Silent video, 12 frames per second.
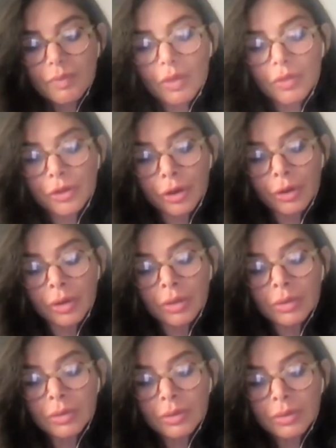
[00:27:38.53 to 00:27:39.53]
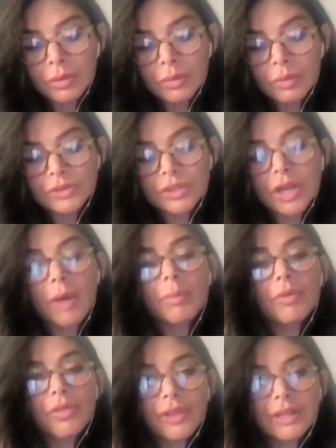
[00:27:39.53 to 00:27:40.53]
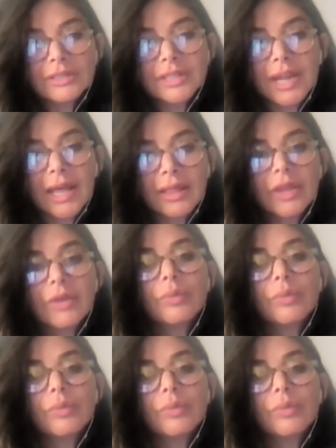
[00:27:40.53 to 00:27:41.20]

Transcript: there was a couple things that I like